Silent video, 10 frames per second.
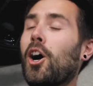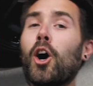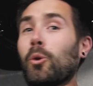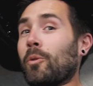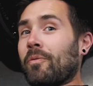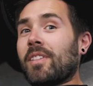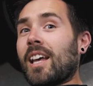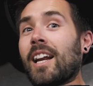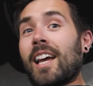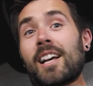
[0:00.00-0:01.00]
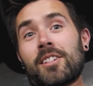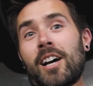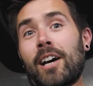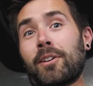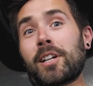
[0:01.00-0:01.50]
Oh, and it has our
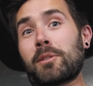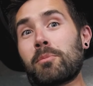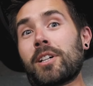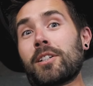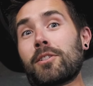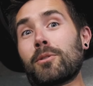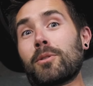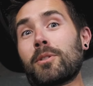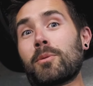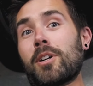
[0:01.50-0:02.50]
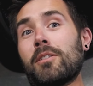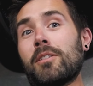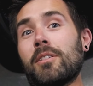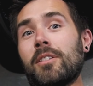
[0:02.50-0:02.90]
Haldex spring installed as well.